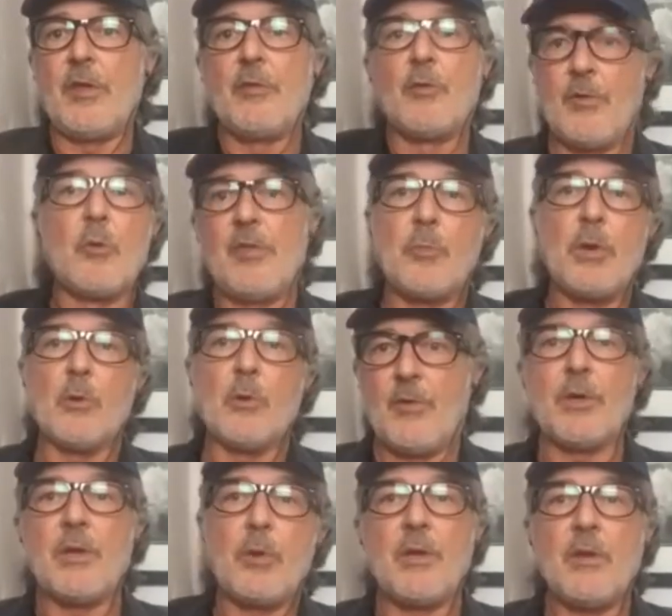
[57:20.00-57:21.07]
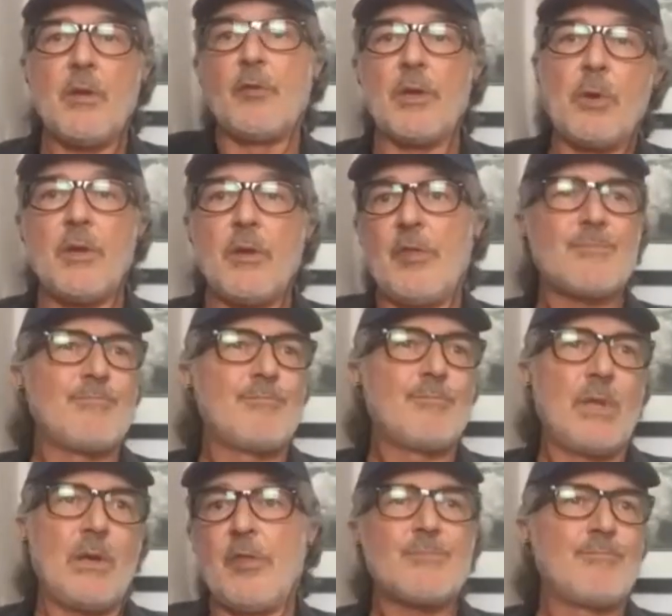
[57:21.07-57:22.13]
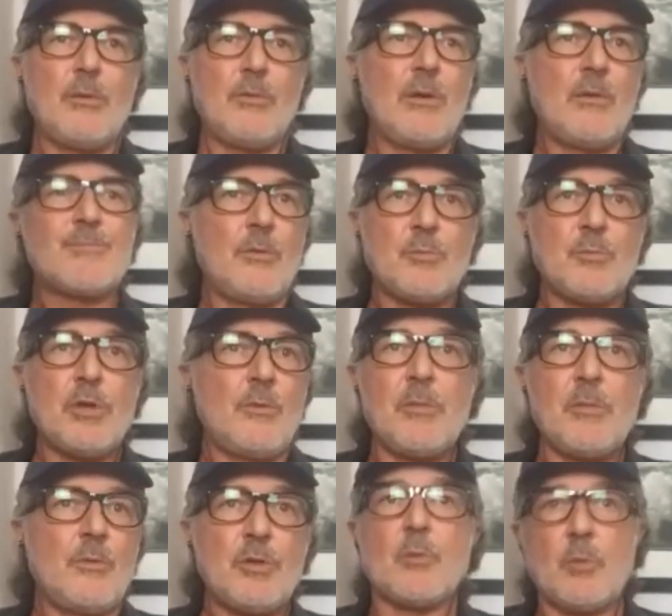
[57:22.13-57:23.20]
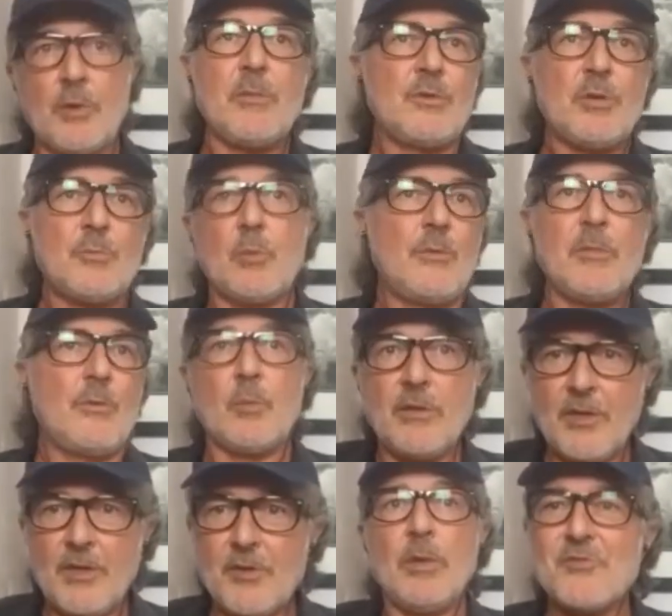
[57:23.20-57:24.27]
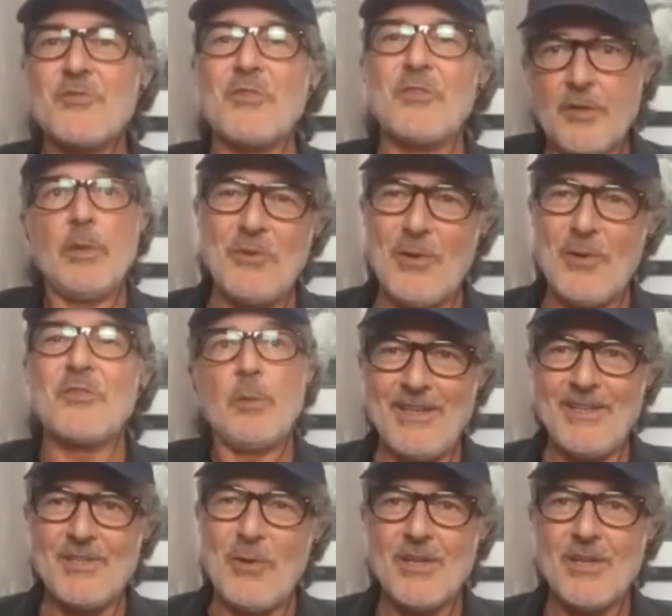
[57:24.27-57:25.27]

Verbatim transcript: in the group we were in it was it was pretty much that we we're grooming leaders for the new age